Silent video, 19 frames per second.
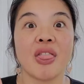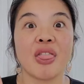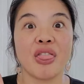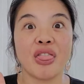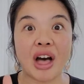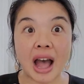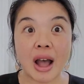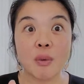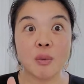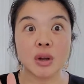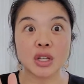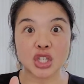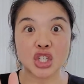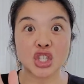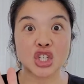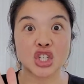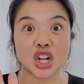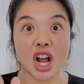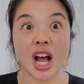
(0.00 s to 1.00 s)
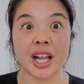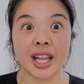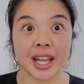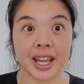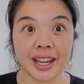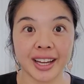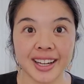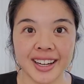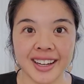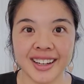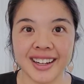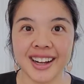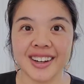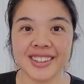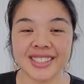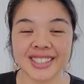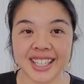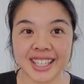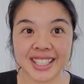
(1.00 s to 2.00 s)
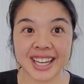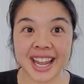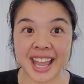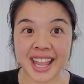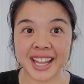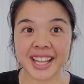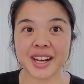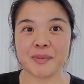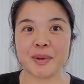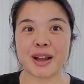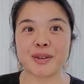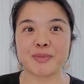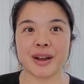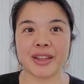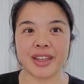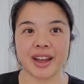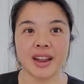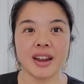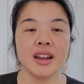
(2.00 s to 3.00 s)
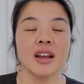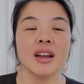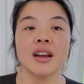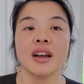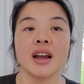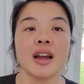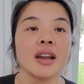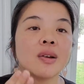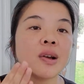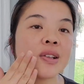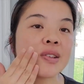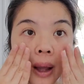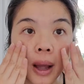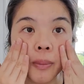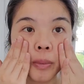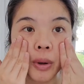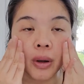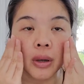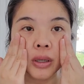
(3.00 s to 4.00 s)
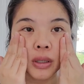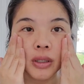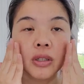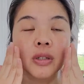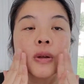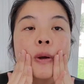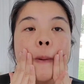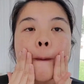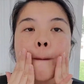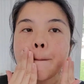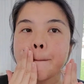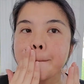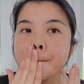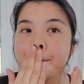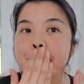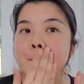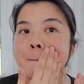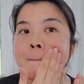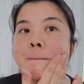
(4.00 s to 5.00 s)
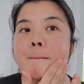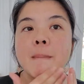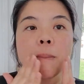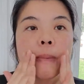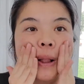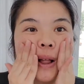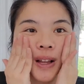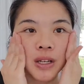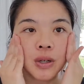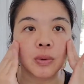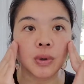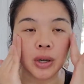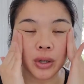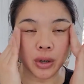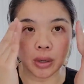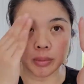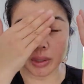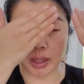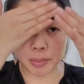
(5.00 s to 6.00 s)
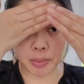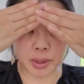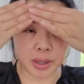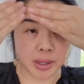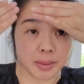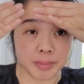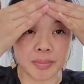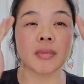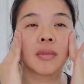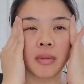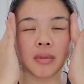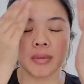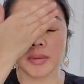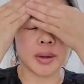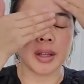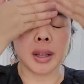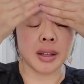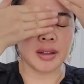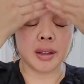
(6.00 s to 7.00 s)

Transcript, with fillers: that was shocking. I was like taken aback by that. Anyways, I'm going to apply it to where I normally put it, and